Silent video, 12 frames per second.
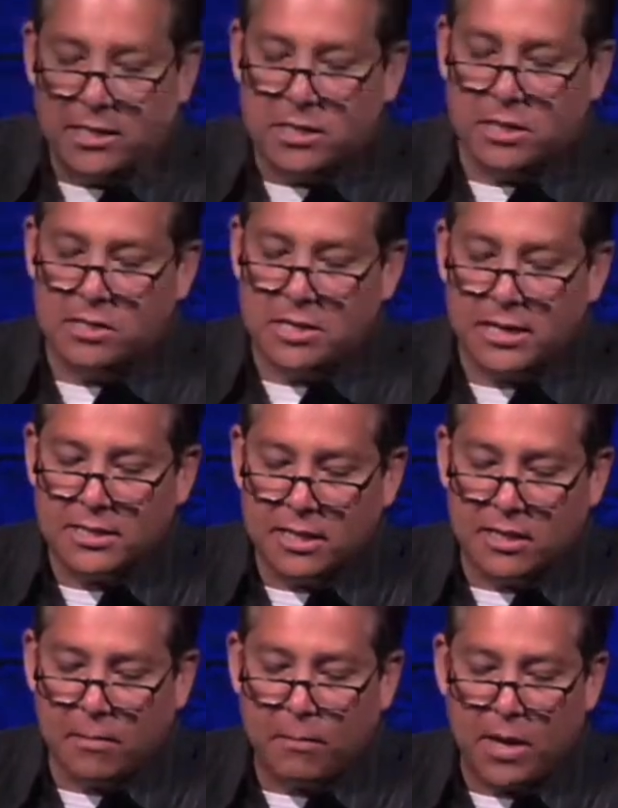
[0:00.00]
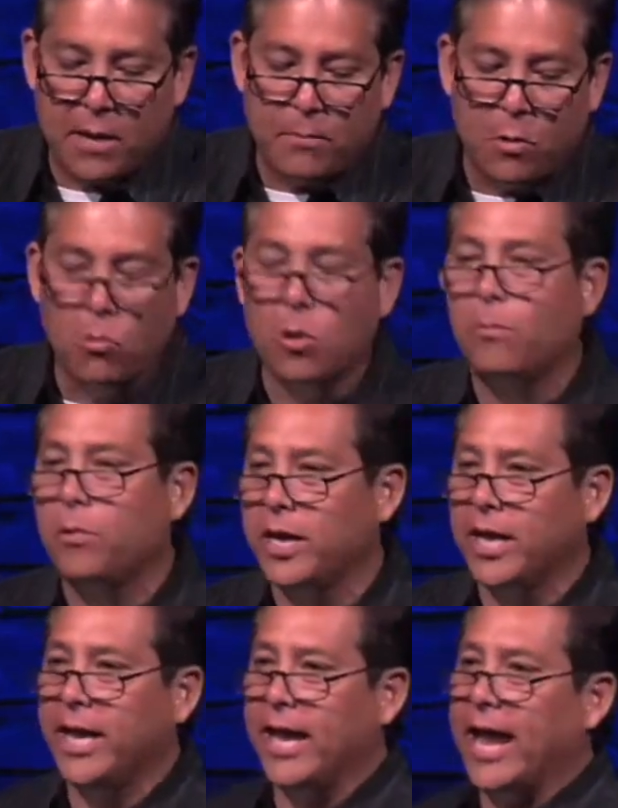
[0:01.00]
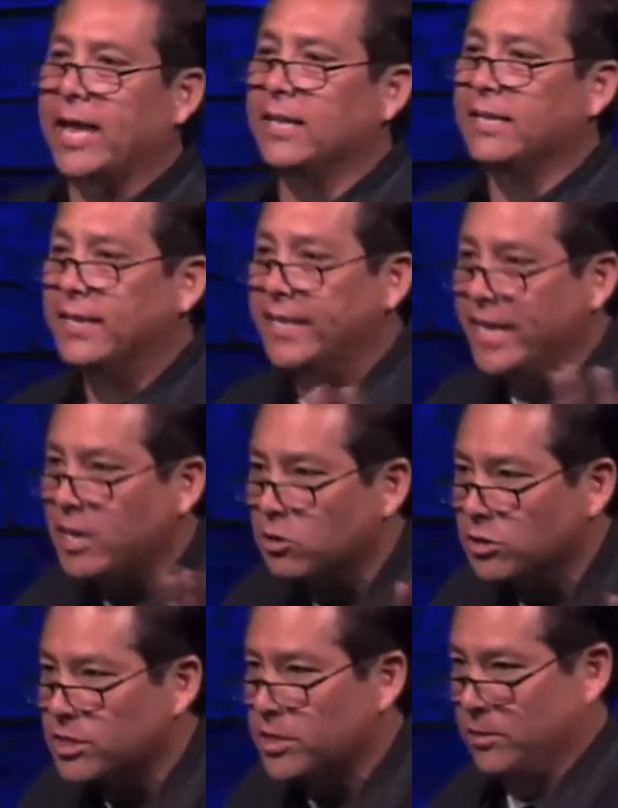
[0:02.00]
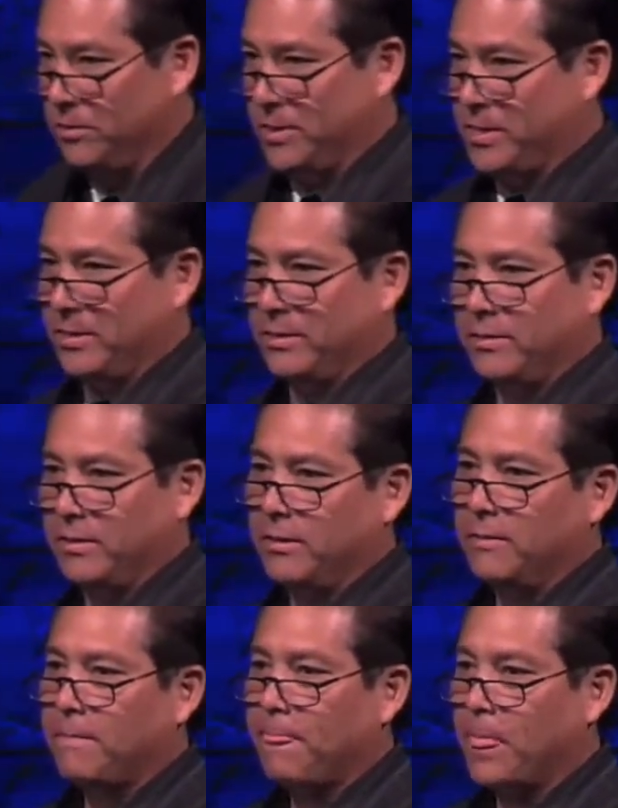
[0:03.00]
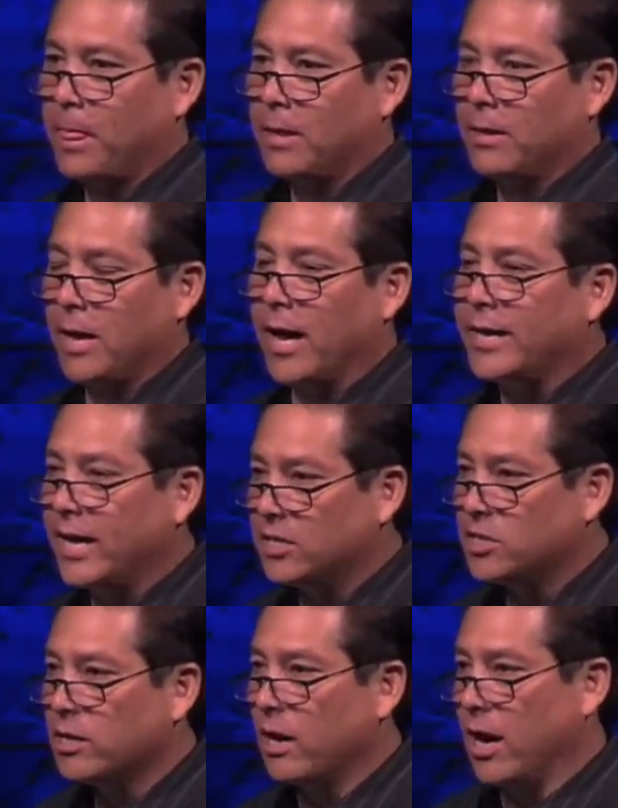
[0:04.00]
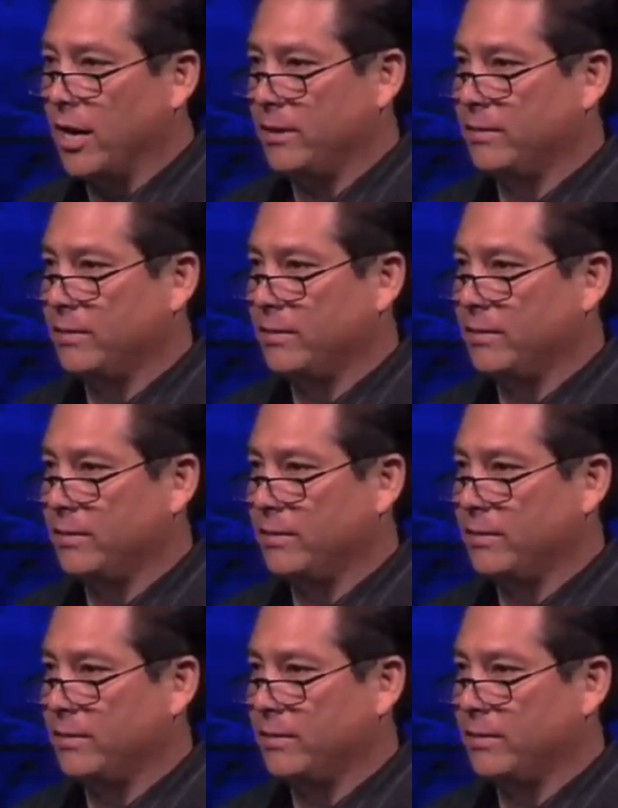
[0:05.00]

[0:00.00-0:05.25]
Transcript: suggests that the people were bringing a legal suit against God.